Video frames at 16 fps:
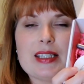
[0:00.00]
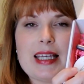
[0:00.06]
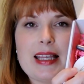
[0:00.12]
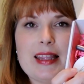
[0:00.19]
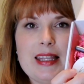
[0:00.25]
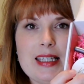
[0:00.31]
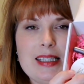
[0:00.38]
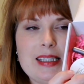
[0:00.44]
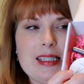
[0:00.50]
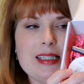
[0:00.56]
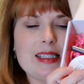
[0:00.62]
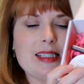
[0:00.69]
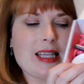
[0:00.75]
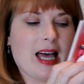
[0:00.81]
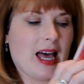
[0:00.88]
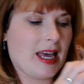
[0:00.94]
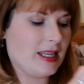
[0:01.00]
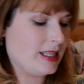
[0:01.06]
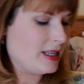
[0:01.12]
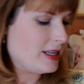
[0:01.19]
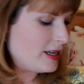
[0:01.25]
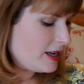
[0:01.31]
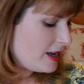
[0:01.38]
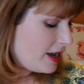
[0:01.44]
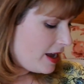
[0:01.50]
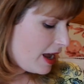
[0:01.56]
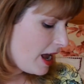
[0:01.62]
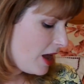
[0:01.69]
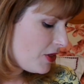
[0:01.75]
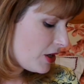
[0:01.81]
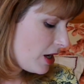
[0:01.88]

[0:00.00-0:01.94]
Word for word: looks like this inside, and